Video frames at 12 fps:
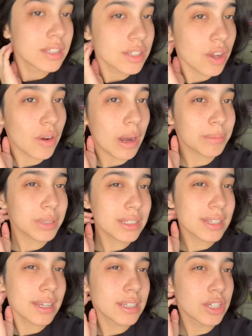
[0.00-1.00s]
so I'm gonna
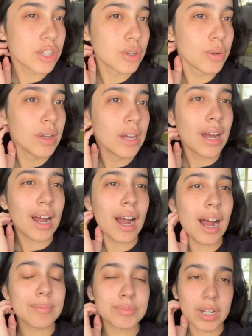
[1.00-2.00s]
take you.
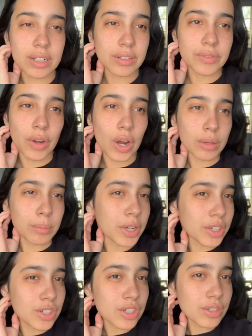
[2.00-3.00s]
I'm not gonna vlog
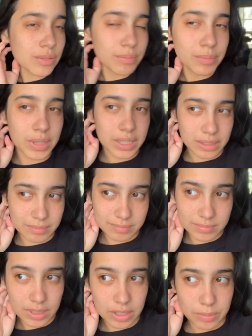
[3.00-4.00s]
much, but
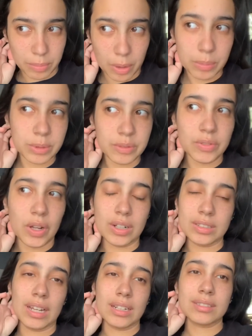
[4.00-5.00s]
I'll probably
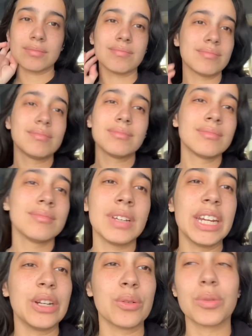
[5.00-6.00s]
vlog like
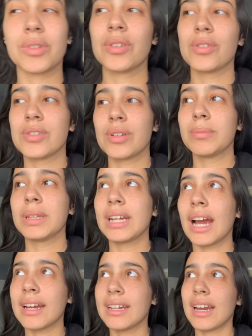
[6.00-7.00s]
in order or something.
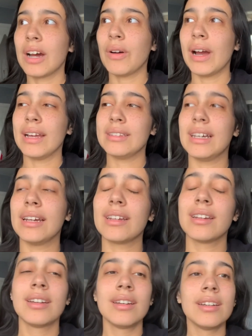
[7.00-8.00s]
I get out at like
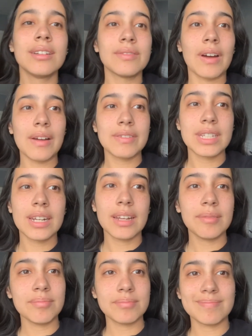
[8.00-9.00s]
5 today,
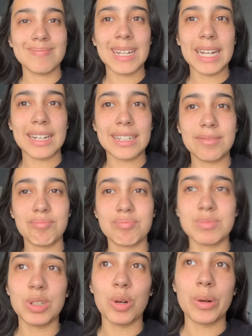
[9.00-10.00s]
and I
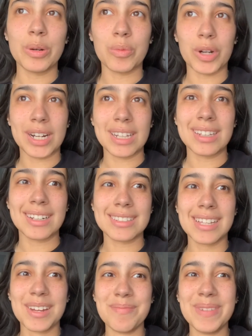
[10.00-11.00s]
go and work in like 10